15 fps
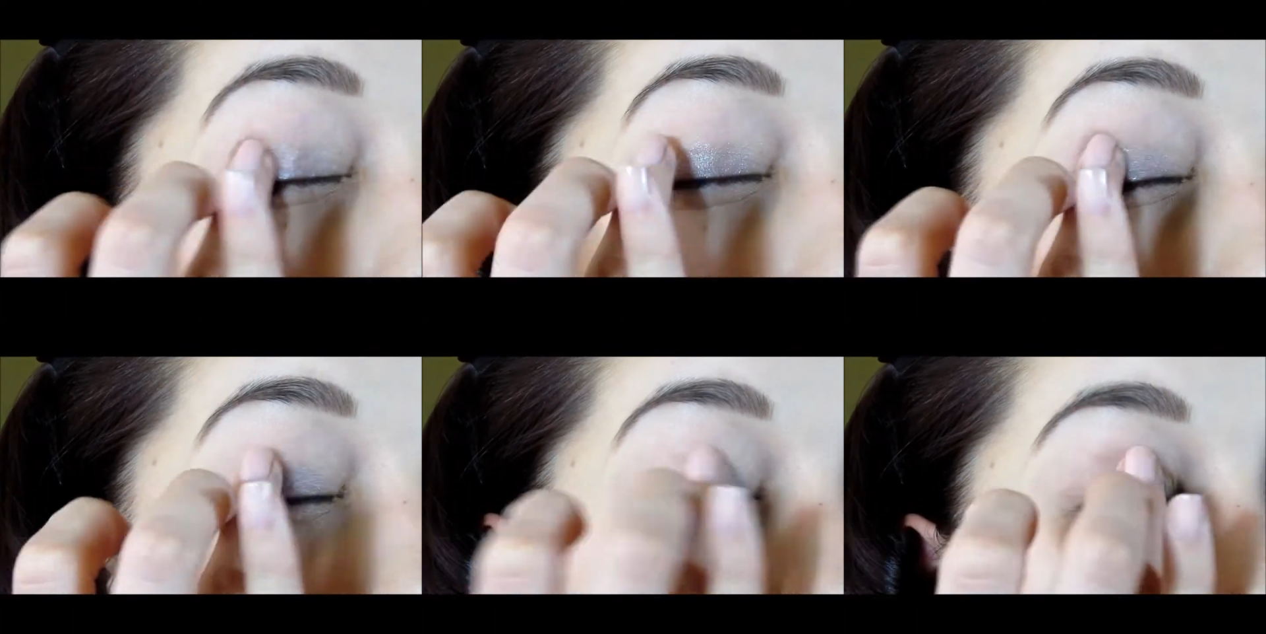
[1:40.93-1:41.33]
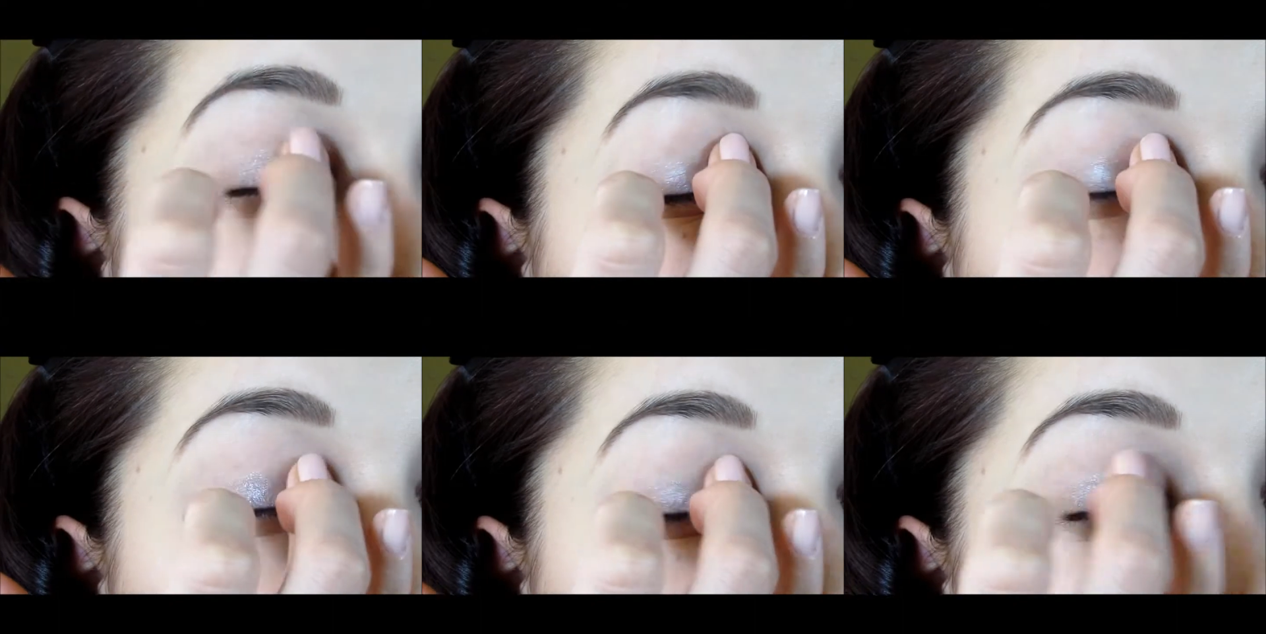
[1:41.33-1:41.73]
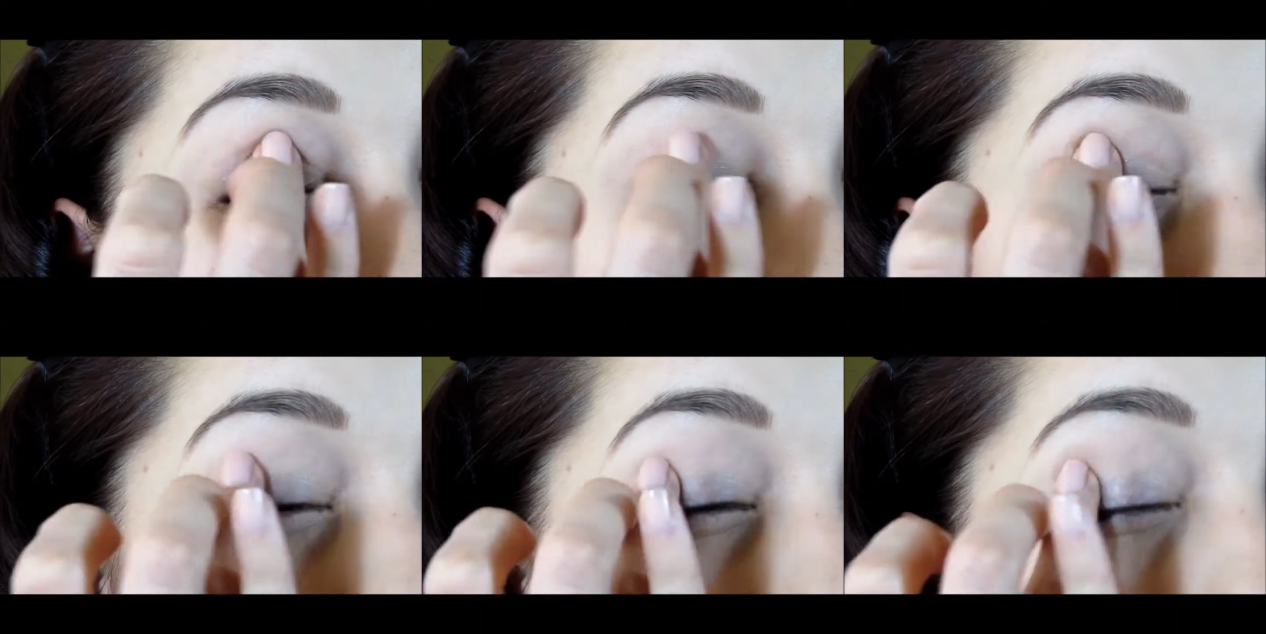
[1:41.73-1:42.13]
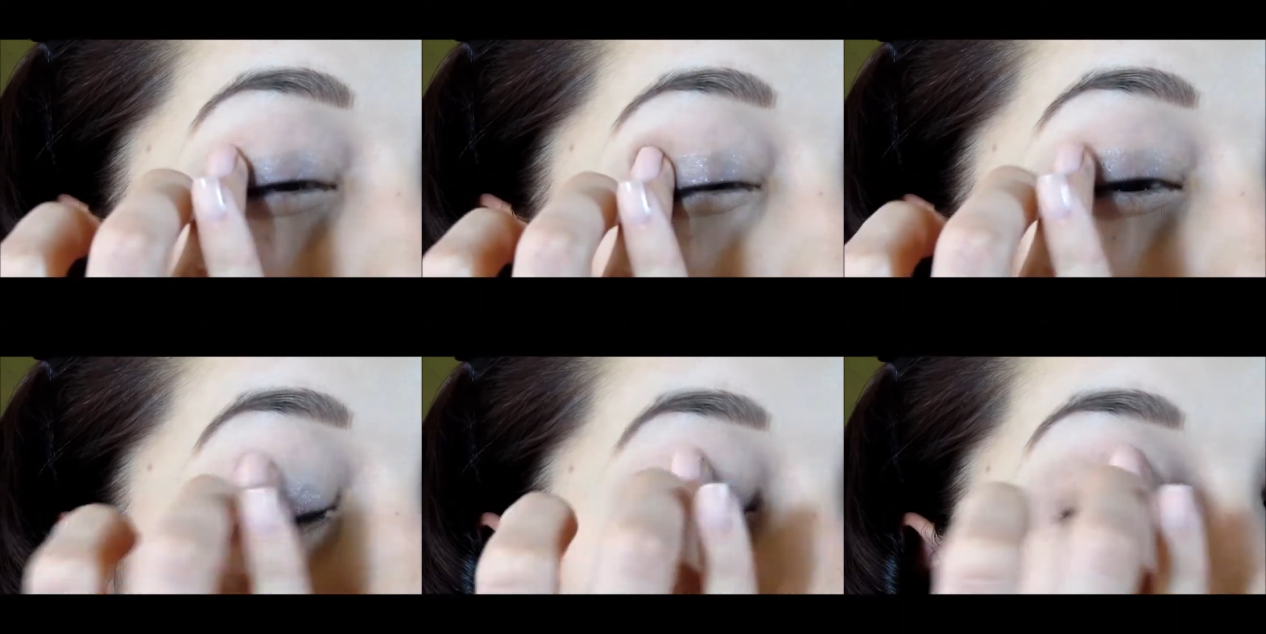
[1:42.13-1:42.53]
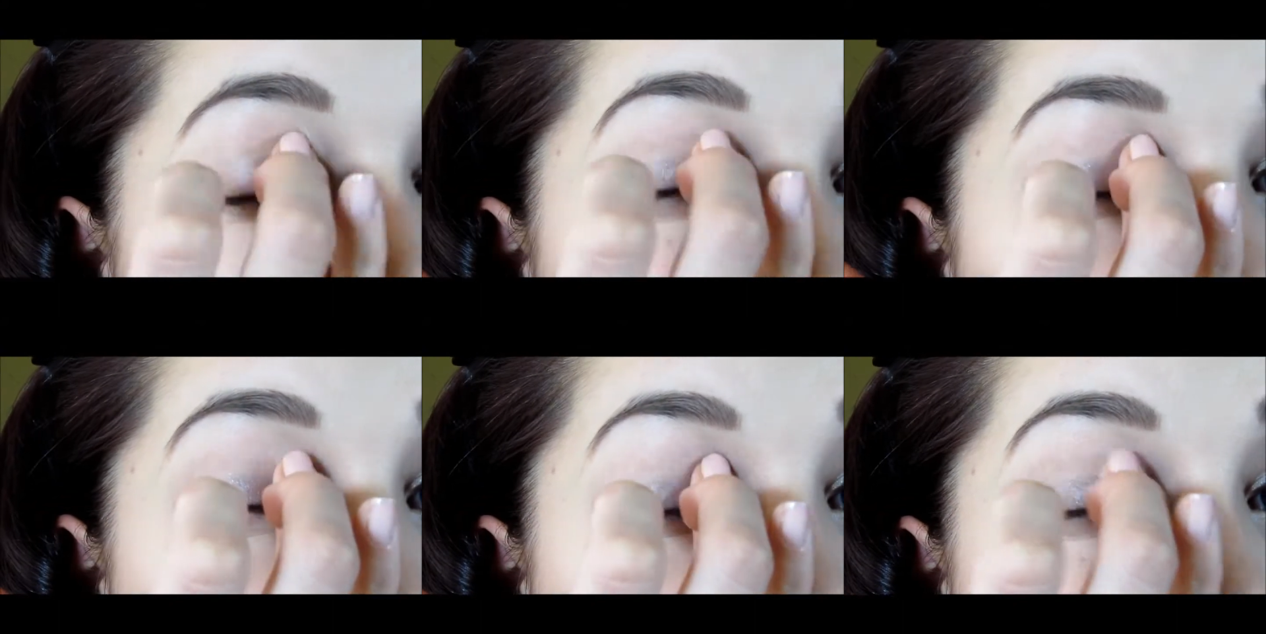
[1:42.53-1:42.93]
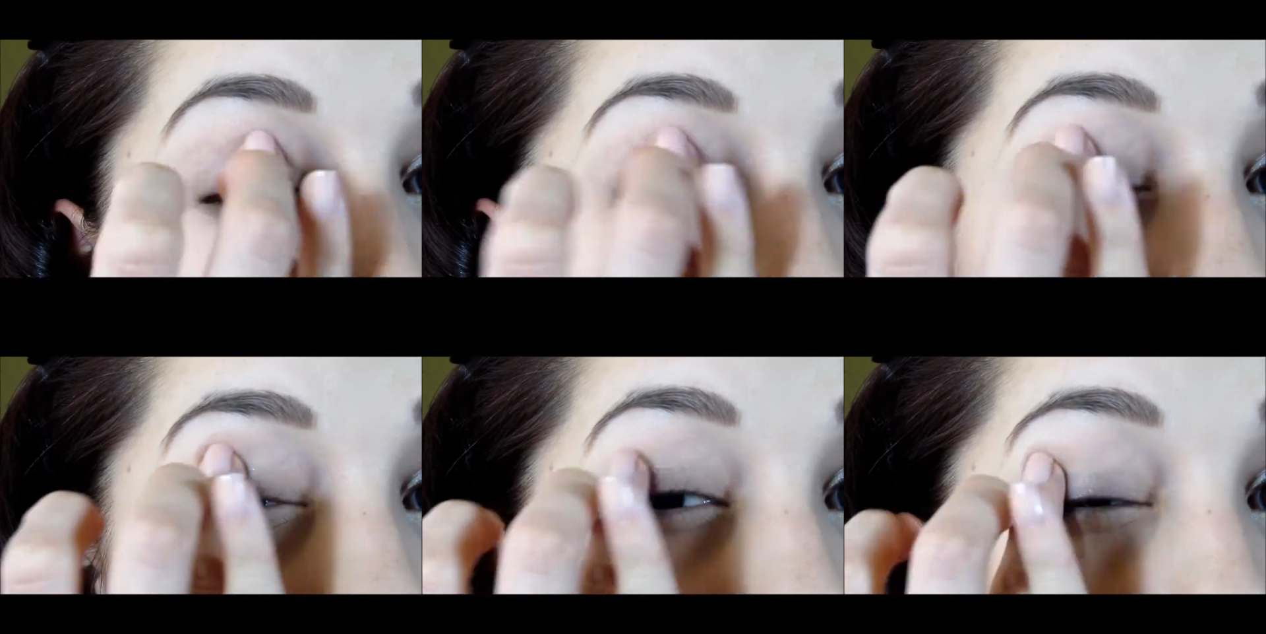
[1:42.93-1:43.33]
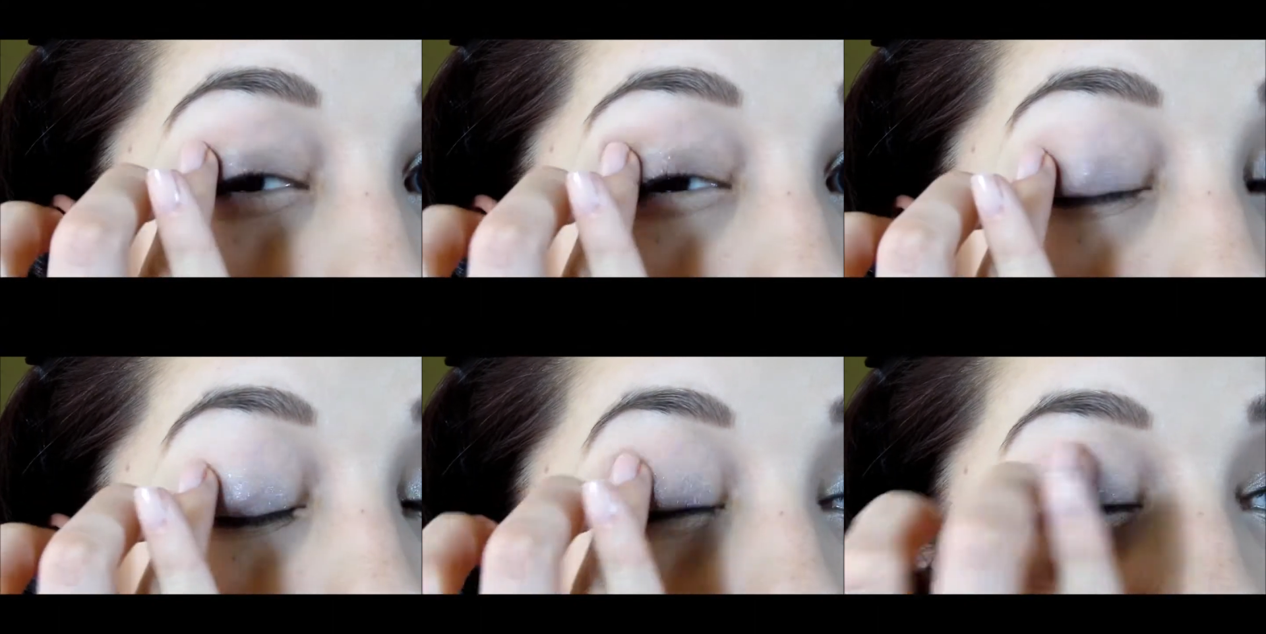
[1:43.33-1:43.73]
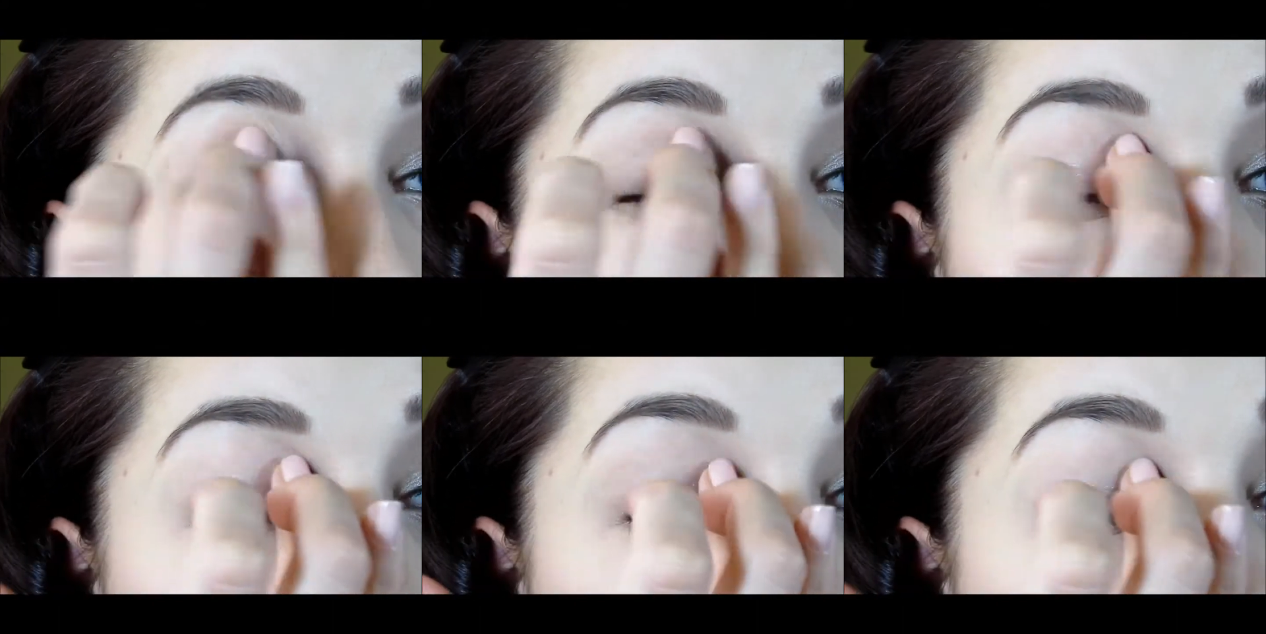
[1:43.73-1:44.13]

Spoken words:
[unreadable: no face in view]